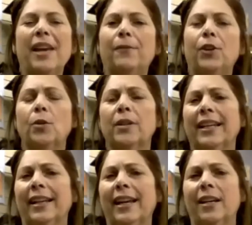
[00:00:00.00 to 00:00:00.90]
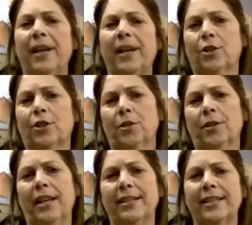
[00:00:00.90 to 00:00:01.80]
if you can get a
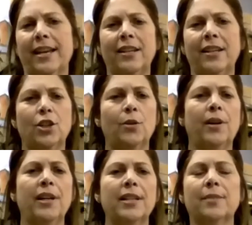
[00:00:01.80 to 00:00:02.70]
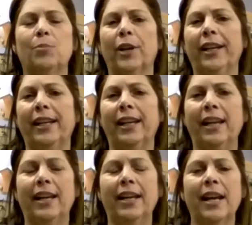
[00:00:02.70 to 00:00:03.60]
picture and send it to us, bring it
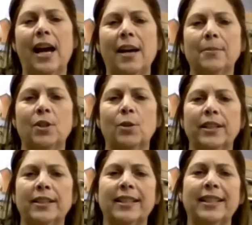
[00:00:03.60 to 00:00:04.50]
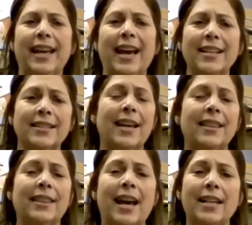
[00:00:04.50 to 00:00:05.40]
in. I'm going to guess
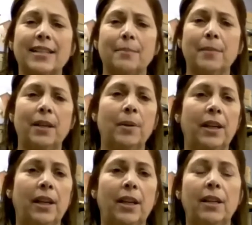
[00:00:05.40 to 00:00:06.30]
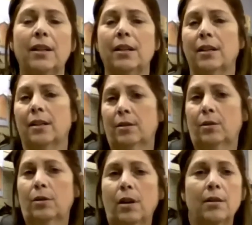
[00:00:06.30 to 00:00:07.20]
that that's maybe
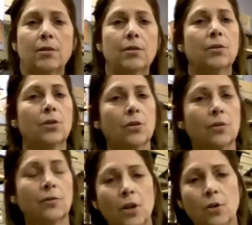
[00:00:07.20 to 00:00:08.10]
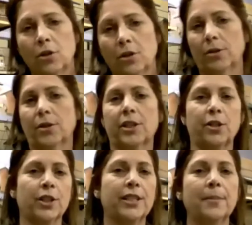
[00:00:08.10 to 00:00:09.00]
crows or vultures
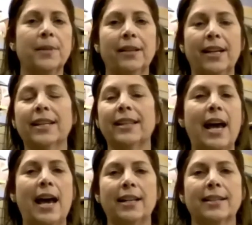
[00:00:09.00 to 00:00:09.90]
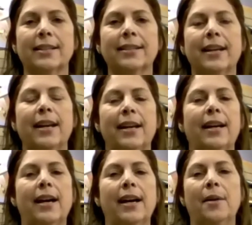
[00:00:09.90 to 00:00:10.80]
or something like that.
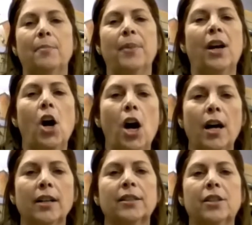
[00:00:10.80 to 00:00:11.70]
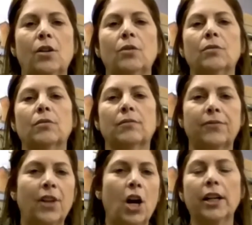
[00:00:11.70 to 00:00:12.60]
Uh, but hawks don't
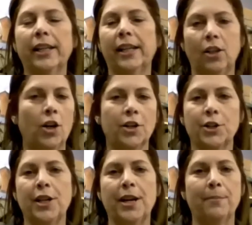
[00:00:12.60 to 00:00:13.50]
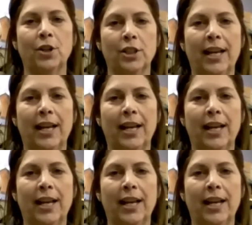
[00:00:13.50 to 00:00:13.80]
flock in large numbers